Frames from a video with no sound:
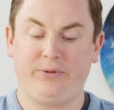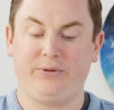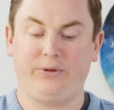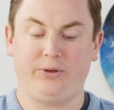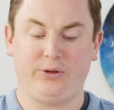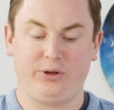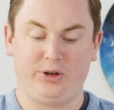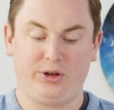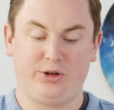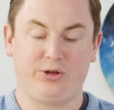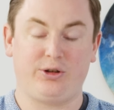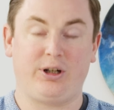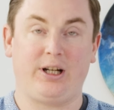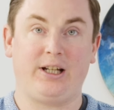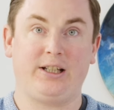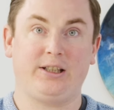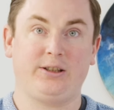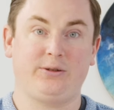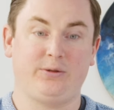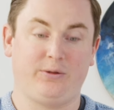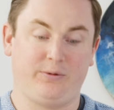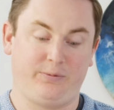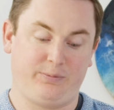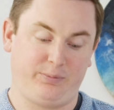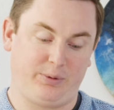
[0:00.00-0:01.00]
fully
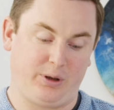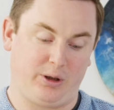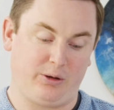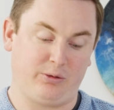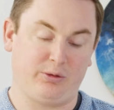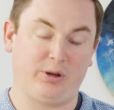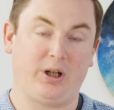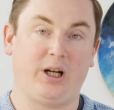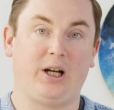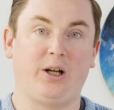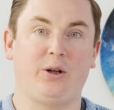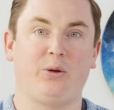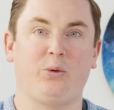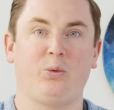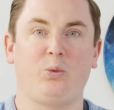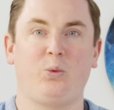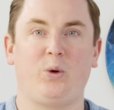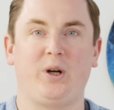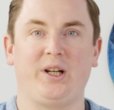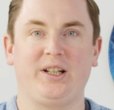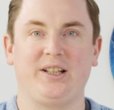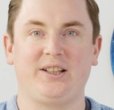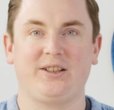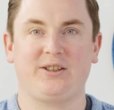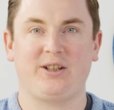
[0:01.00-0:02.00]
dressed with brown and
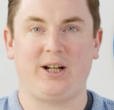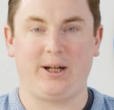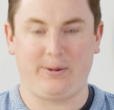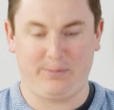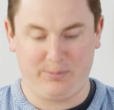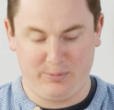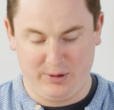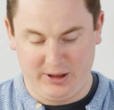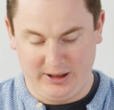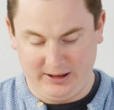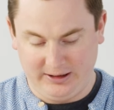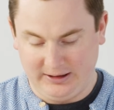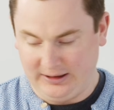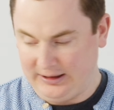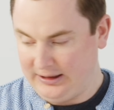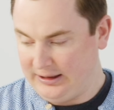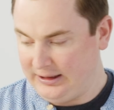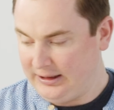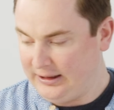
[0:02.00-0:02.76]
white crab meat.